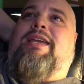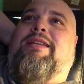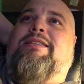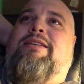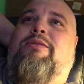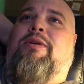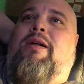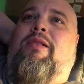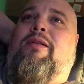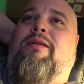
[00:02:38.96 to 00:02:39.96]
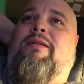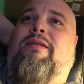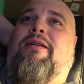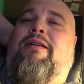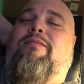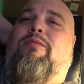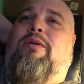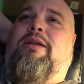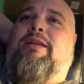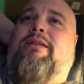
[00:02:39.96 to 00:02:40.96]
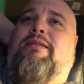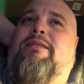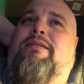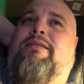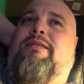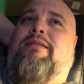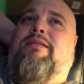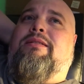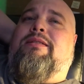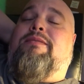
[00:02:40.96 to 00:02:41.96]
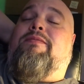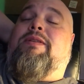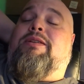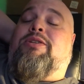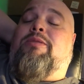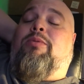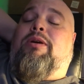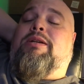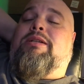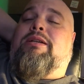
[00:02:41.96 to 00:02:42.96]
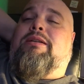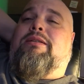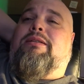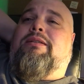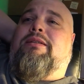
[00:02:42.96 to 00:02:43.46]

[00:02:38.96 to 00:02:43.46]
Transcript: I can't tell you how long I've wanted to finish a project.